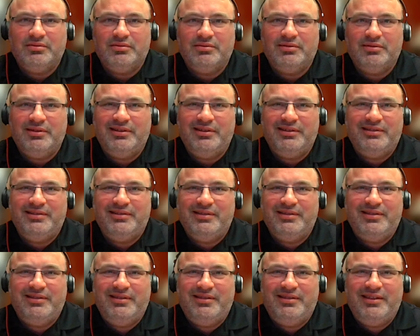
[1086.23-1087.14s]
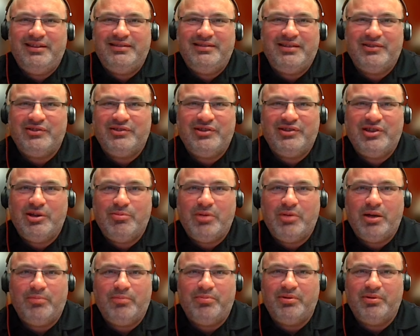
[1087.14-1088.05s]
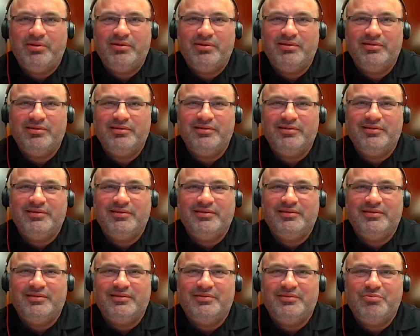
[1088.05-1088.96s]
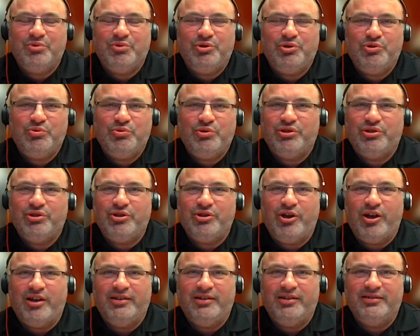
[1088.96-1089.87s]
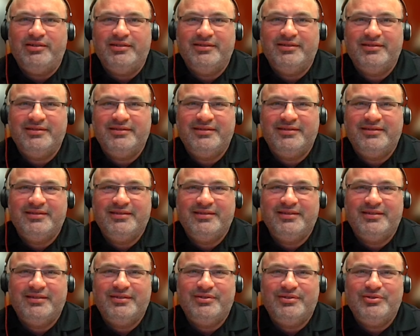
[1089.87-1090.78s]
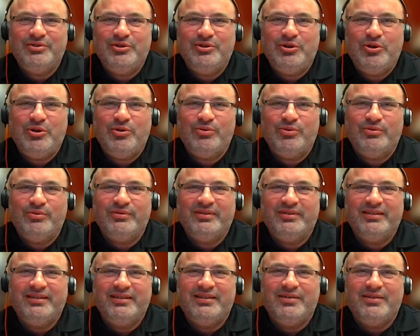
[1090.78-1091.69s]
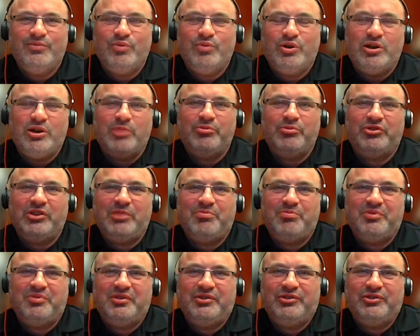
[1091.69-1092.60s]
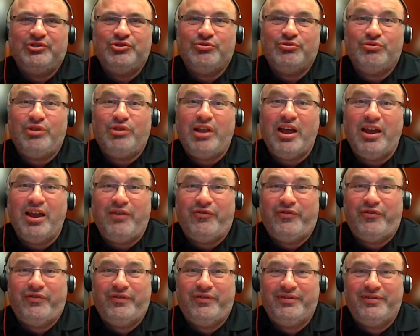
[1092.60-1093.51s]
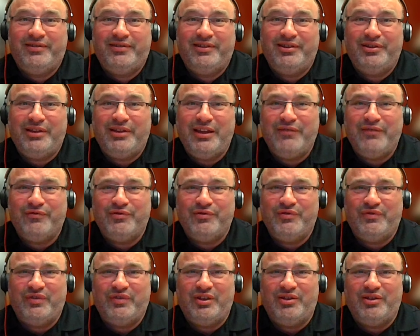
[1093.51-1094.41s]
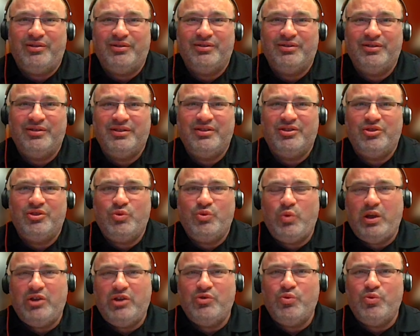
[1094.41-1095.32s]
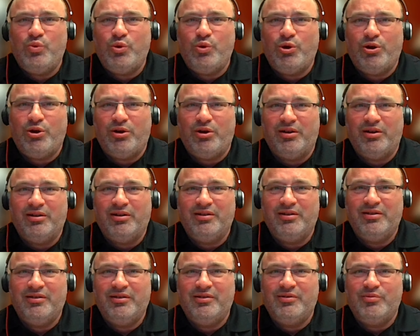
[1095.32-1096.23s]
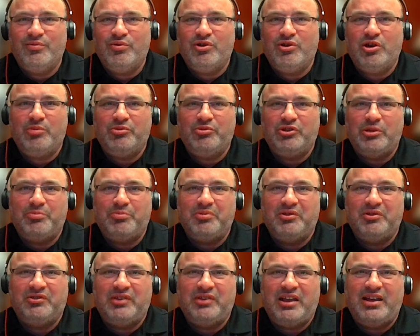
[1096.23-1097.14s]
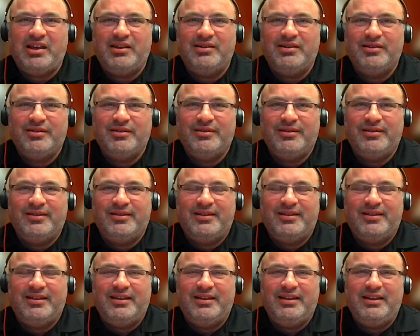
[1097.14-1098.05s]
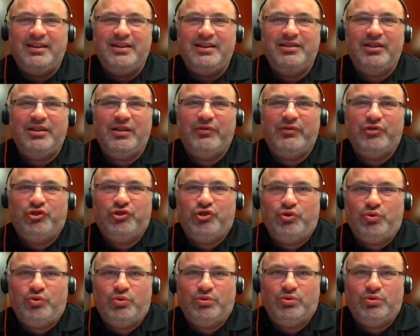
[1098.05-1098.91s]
it it doesn't come up when you're with God you know what comes up is your life and life reveal the way you were comes up is that he loves you